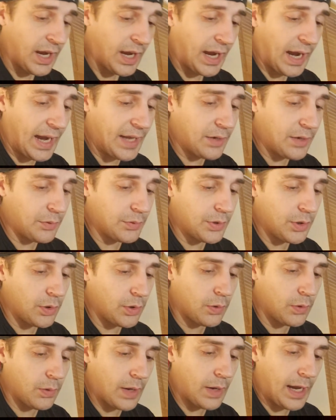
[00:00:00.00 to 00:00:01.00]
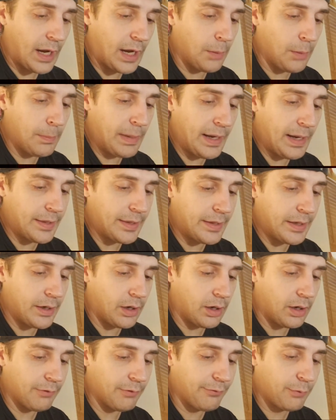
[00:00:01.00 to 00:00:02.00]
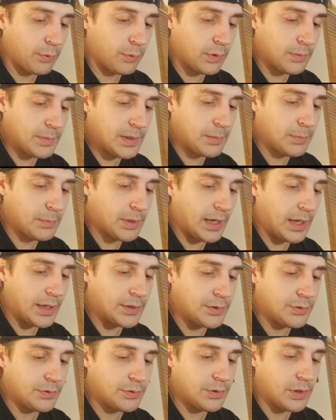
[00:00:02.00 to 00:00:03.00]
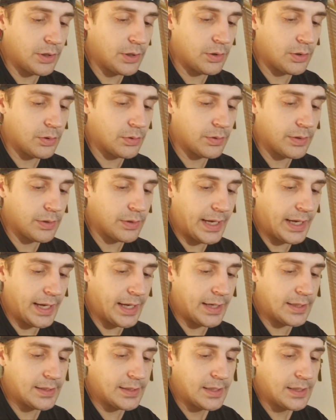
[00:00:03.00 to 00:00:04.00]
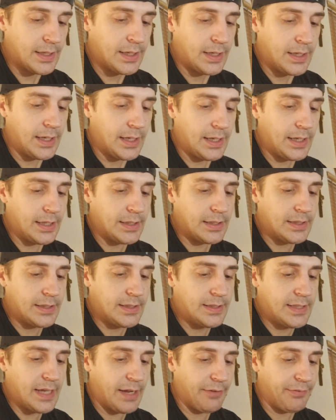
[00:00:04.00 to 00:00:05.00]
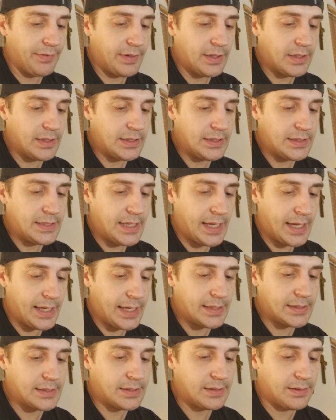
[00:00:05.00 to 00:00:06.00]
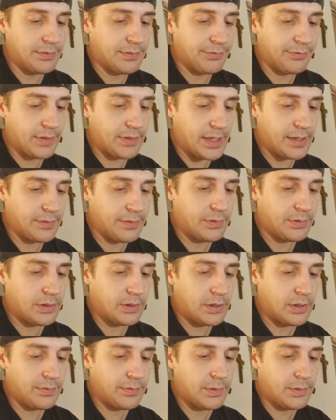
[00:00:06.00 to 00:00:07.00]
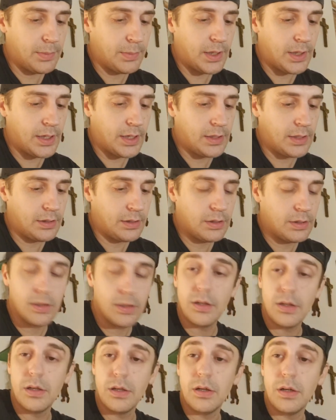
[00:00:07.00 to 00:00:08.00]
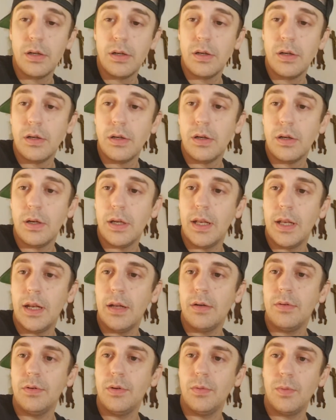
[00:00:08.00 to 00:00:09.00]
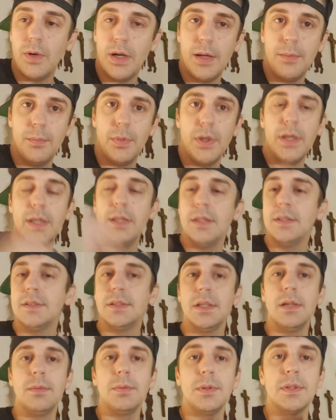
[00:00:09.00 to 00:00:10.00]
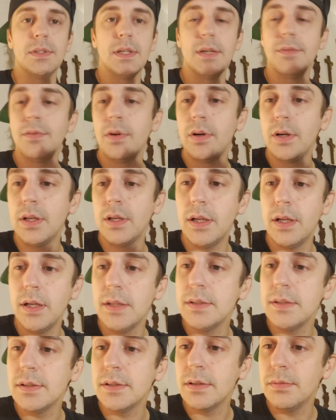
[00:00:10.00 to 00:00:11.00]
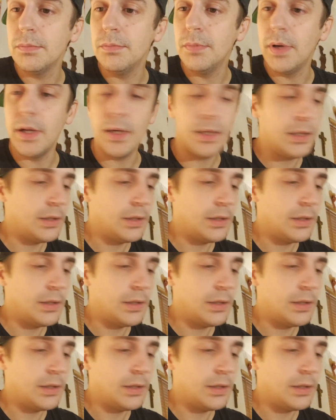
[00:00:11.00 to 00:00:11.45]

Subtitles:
I don't know how bad they are for me, but I do know that it definitely taints the flavor of the bud. And I don't know why I'm breaking this up because I've already got some ready.